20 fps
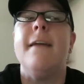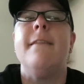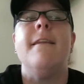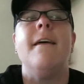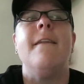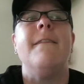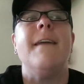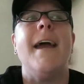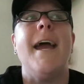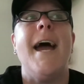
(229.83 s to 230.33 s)
And
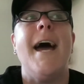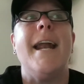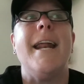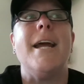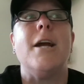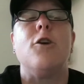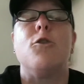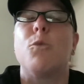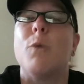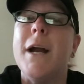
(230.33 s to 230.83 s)
then they had
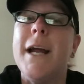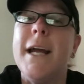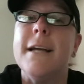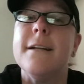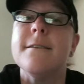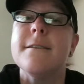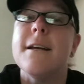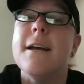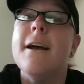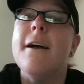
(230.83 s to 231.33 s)
a
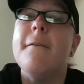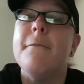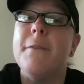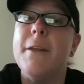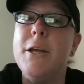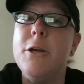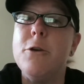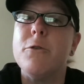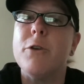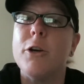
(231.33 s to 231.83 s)
grant
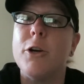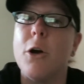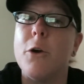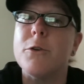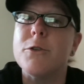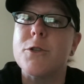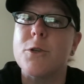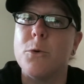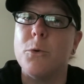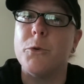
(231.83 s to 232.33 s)
that you could go
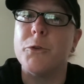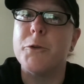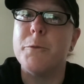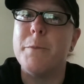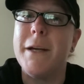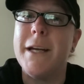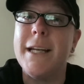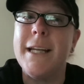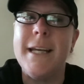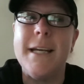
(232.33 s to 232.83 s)
to school to
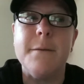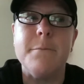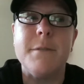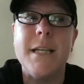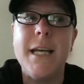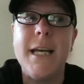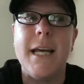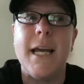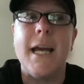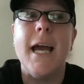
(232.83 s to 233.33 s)
be an
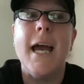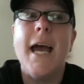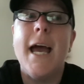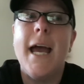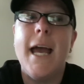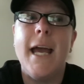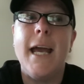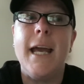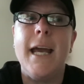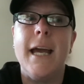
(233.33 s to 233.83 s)
EMT
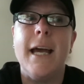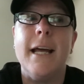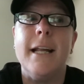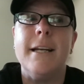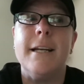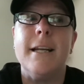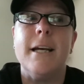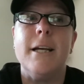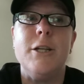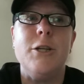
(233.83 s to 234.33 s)

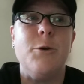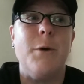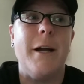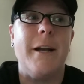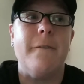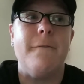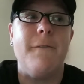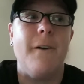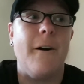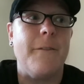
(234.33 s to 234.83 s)
and you
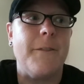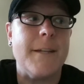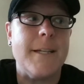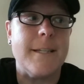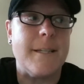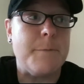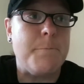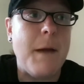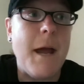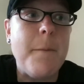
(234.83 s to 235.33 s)
had to fill out
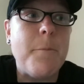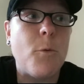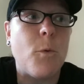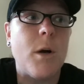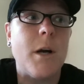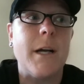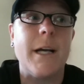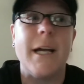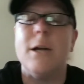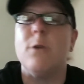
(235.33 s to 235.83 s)
this
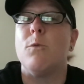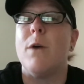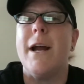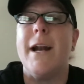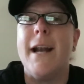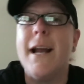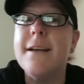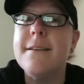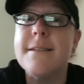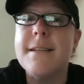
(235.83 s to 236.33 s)
paperwork and write
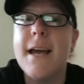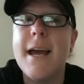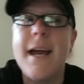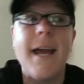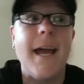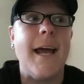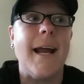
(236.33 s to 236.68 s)
an essay.